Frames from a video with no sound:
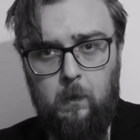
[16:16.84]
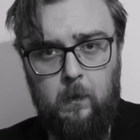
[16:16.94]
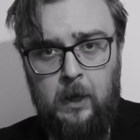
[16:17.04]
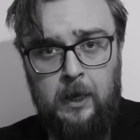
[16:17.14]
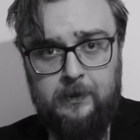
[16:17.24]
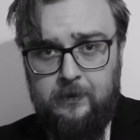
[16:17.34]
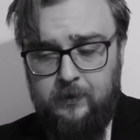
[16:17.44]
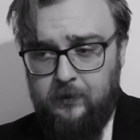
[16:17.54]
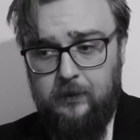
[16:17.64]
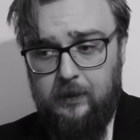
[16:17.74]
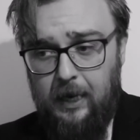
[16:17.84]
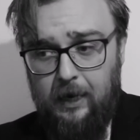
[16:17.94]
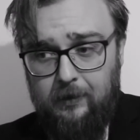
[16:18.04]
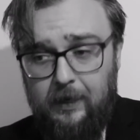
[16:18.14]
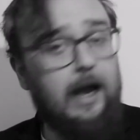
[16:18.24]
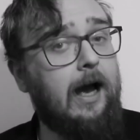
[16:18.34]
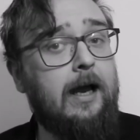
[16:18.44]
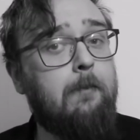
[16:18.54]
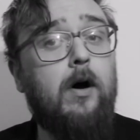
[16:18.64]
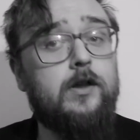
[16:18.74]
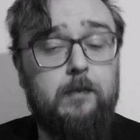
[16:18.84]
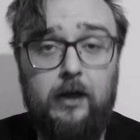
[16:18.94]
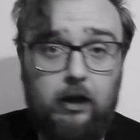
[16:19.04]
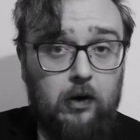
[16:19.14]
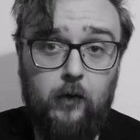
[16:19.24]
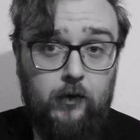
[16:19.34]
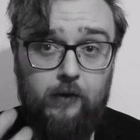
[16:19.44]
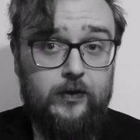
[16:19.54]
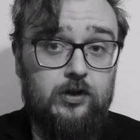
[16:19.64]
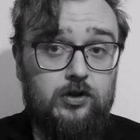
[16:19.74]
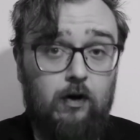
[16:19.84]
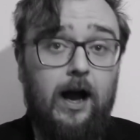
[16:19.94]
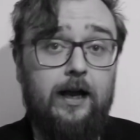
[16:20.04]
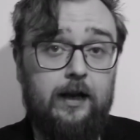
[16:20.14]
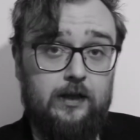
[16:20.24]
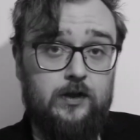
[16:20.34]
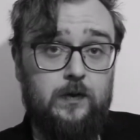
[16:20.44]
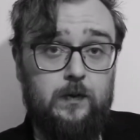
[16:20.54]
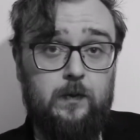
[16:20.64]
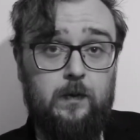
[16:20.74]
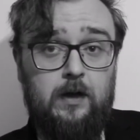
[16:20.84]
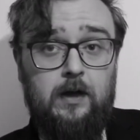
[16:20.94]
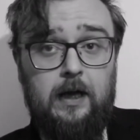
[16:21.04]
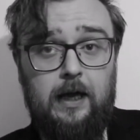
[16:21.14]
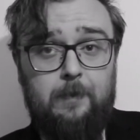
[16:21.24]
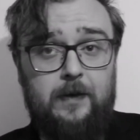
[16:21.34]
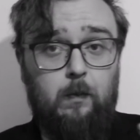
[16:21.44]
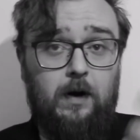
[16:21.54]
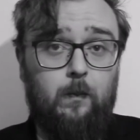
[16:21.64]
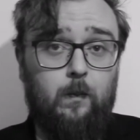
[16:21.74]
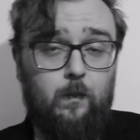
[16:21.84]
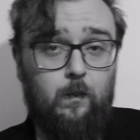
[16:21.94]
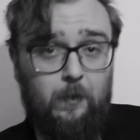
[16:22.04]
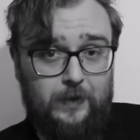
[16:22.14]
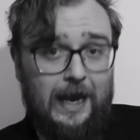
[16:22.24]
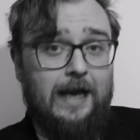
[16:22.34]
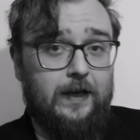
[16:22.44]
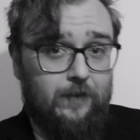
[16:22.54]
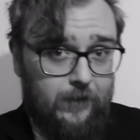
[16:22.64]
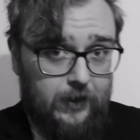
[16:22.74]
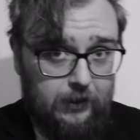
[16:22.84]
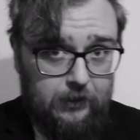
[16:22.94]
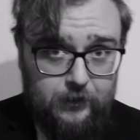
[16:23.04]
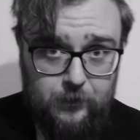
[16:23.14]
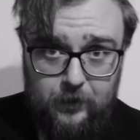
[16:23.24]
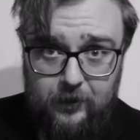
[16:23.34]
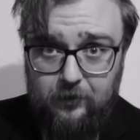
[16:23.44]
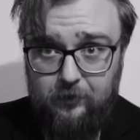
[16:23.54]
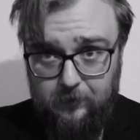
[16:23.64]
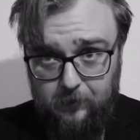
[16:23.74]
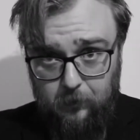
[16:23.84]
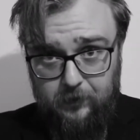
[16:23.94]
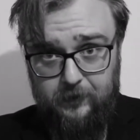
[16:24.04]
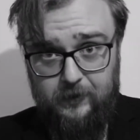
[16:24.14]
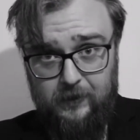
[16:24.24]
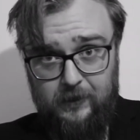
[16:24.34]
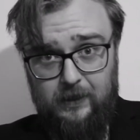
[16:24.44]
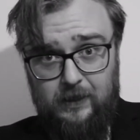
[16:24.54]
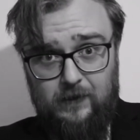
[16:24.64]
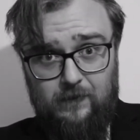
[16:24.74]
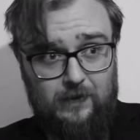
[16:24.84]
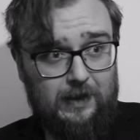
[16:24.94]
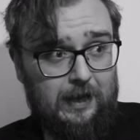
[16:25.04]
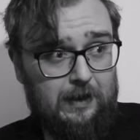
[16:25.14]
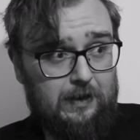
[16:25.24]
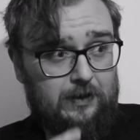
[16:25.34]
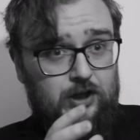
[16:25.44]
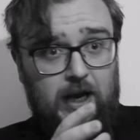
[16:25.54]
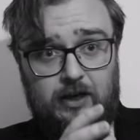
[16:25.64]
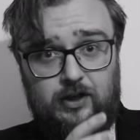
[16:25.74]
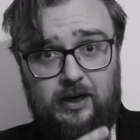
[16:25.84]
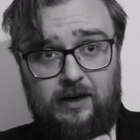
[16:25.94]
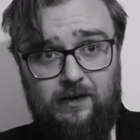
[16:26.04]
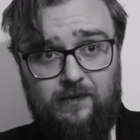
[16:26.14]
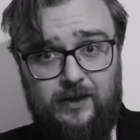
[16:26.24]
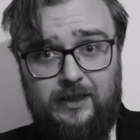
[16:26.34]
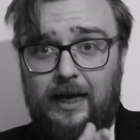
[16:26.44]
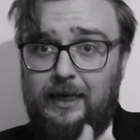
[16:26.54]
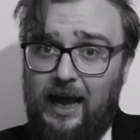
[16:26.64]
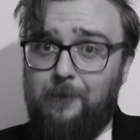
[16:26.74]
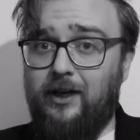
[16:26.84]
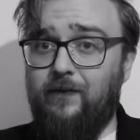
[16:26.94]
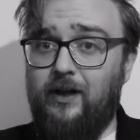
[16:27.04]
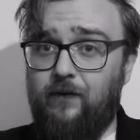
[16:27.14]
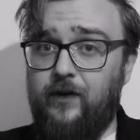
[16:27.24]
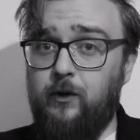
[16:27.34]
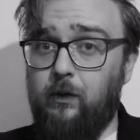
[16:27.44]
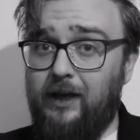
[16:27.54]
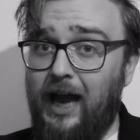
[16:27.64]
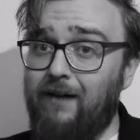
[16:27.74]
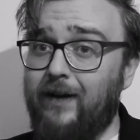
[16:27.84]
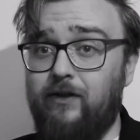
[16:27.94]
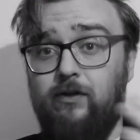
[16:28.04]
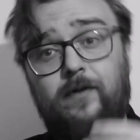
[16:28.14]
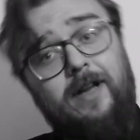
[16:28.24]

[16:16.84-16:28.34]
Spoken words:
It's impossible. I don't know if you've ever tried it to, I mean, when we edit things, we can look at changing the dynamic of an individual character or the